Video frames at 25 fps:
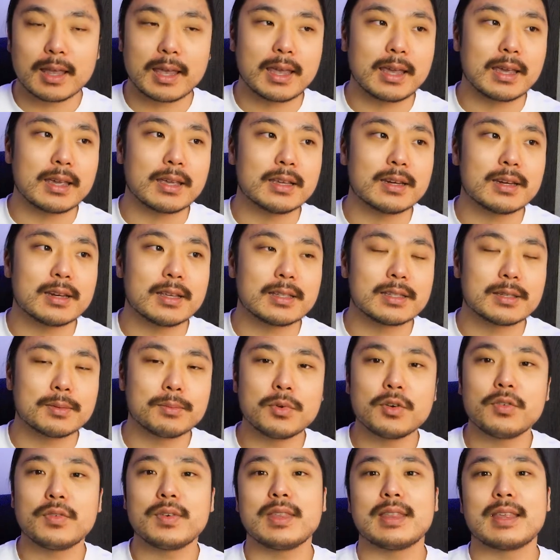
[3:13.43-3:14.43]
And it's a
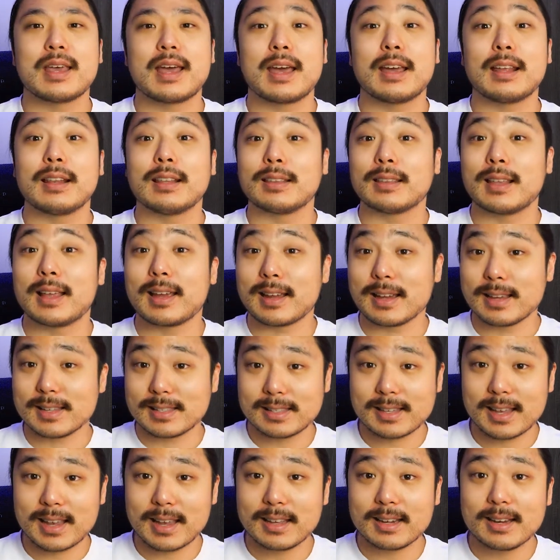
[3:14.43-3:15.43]
movie that, like I
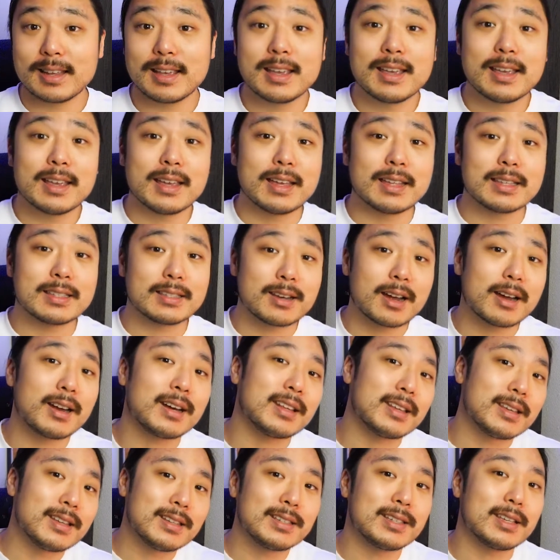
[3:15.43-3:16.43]
said, it's
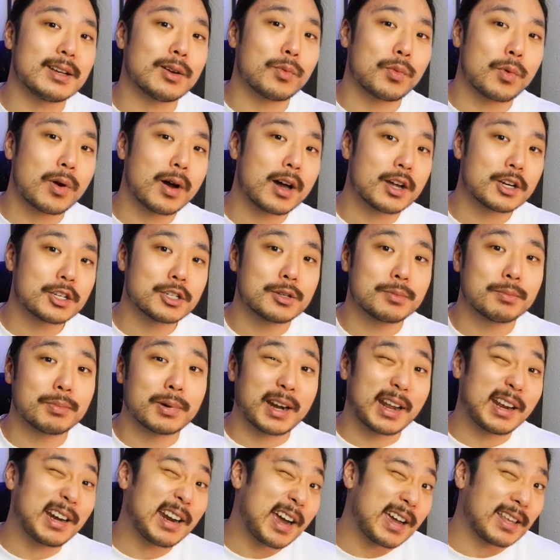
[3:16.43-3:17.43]
not easy to watch,
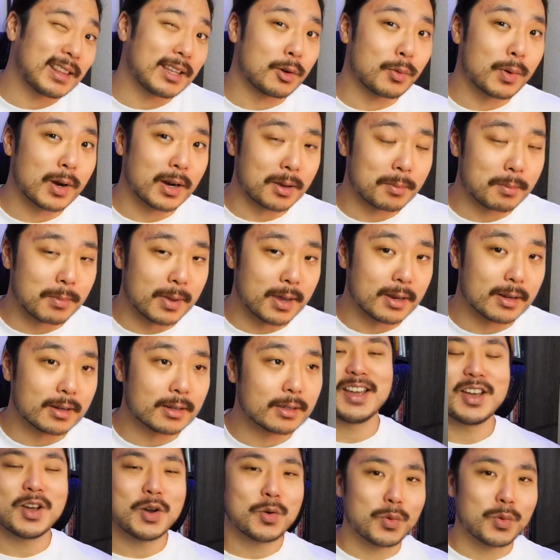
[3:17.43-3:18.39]
but I'd highly recommend.